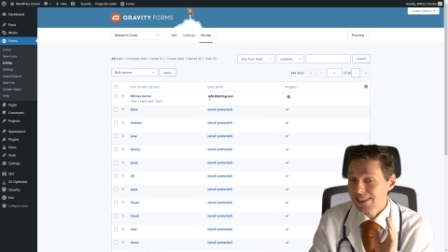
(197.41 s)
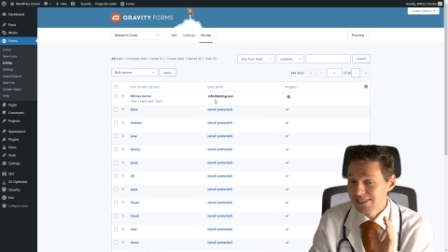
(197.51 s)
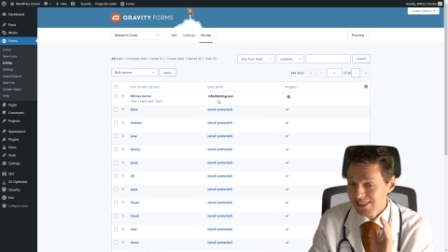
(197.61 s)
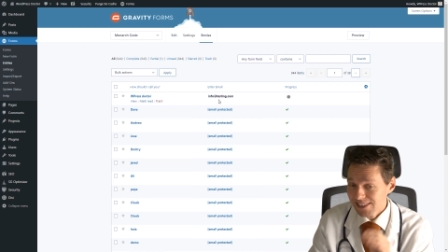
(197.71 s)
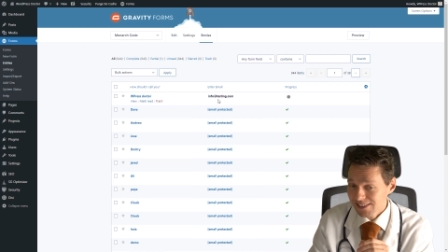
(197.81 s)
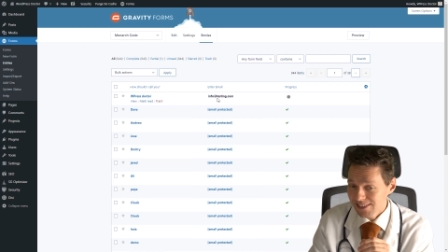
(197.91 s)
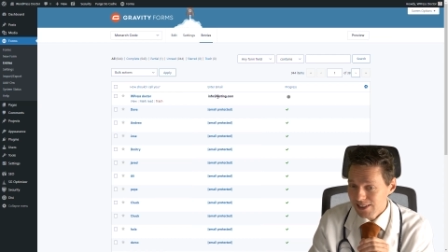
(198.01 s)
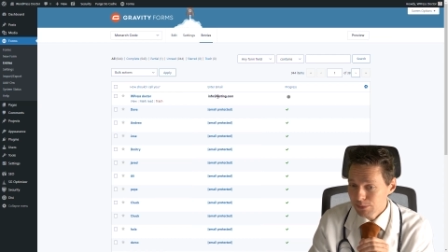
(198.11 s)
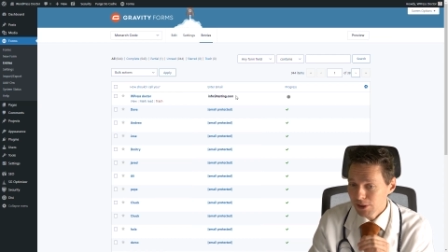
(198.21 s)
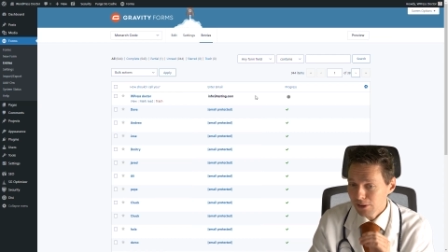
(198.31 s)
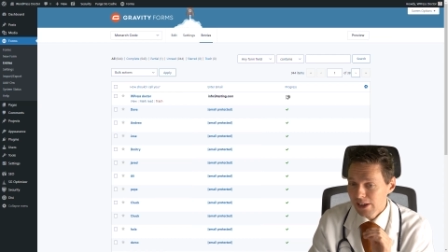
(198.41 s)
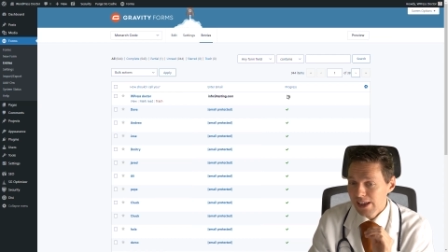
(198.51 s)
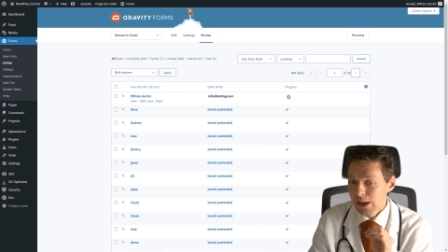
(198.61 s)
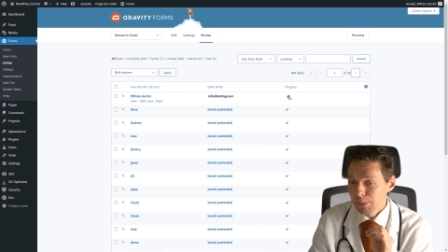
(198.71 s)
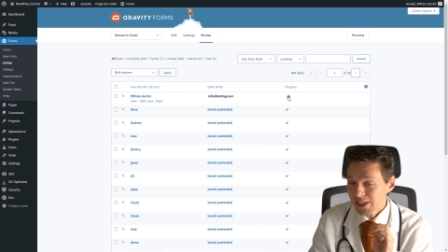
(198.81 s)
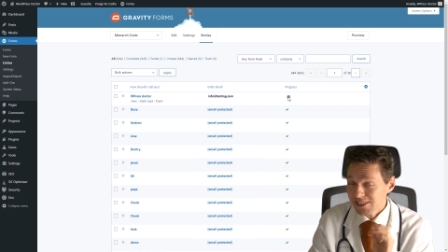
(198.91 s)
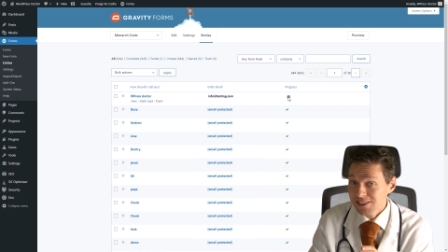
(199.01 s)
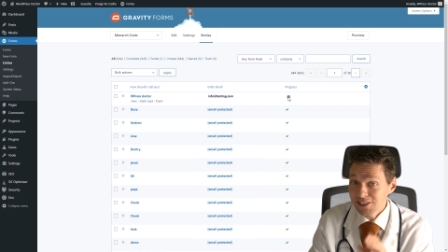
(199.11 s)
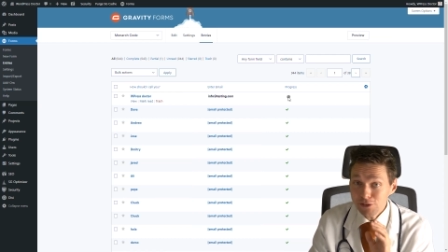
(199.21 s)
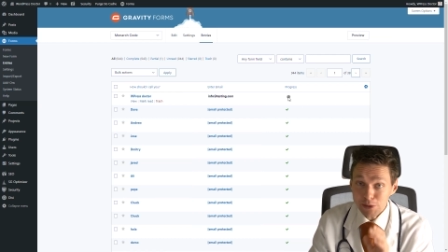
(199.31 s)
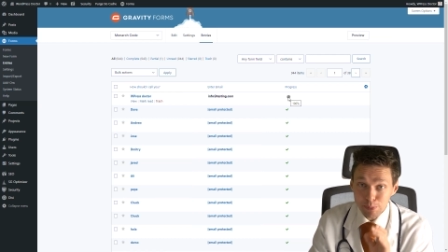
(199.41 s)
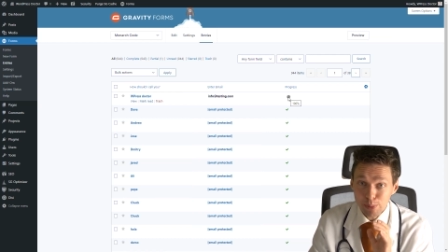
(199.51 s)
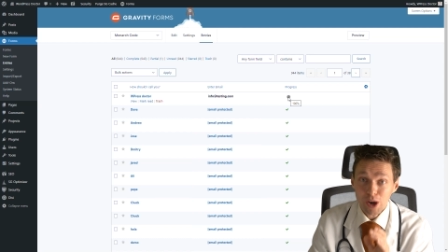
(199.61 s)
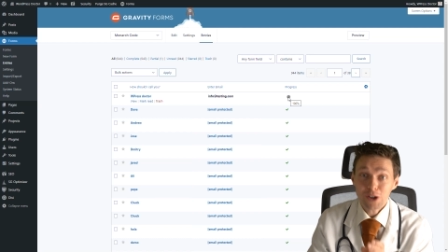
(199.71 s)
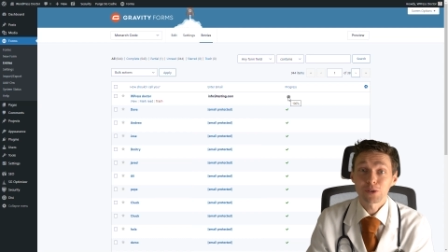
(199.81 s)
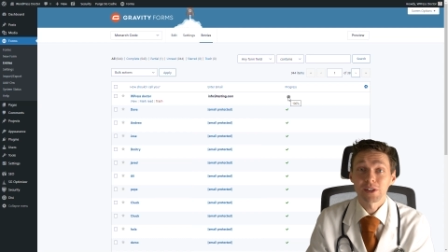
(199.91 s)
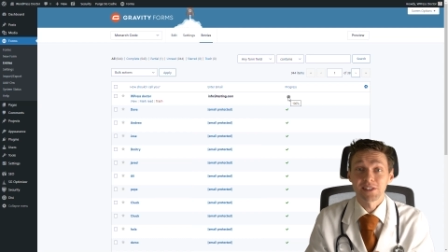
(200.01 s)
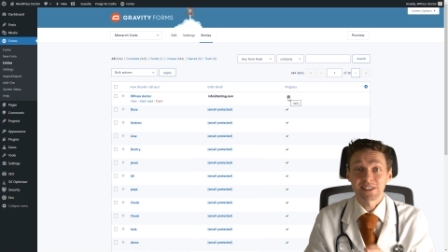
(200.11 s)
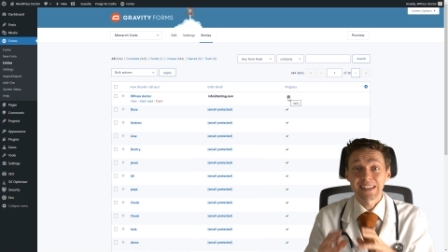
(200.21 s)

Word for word: and this is the email, but it's still in progress.